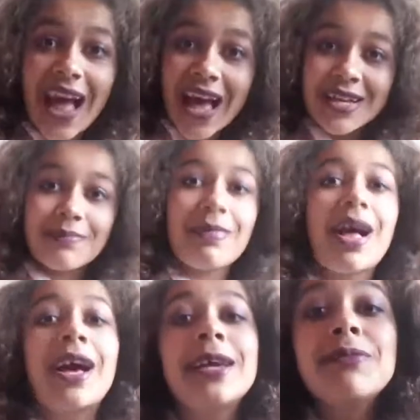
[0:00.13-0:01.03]
Hi,
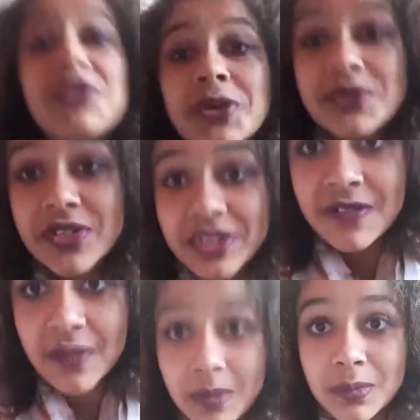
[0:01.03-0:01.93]
I am Josie
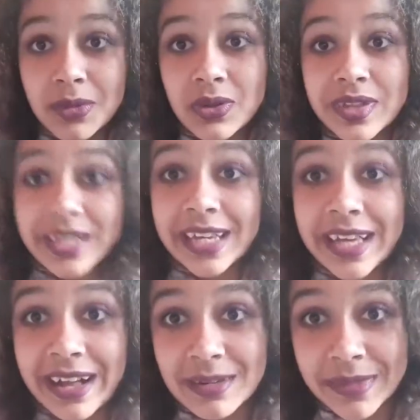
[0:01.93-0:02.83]
from the Music
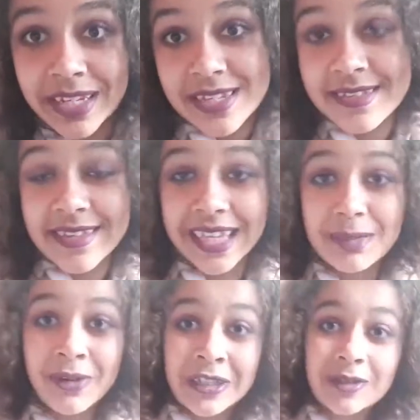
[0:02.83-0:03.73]
Academy in
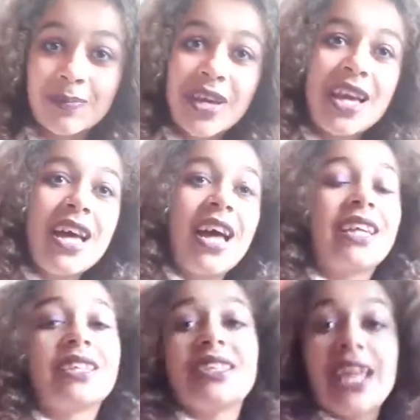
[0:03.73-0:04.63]
Stalybridge,
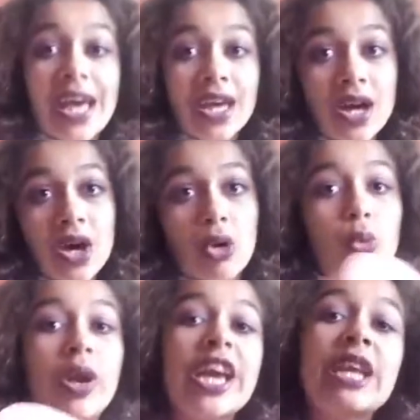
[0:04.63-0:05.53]
and today
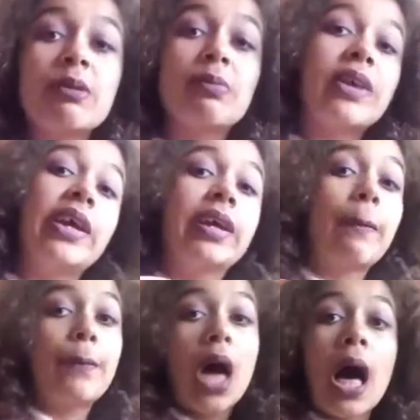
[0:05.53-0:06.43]
we're going to be playing
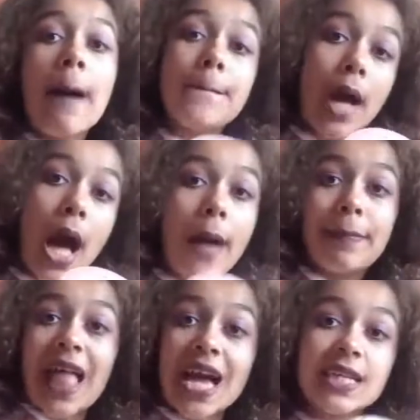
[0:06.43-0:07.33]
Baa Baa
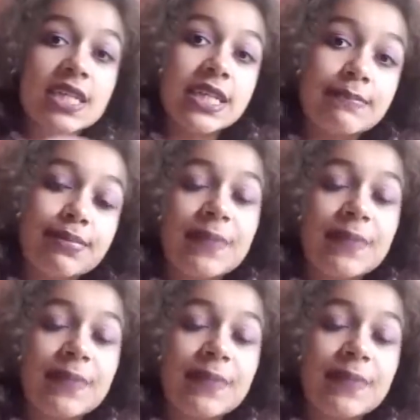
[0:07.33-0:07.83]
Black Sheep.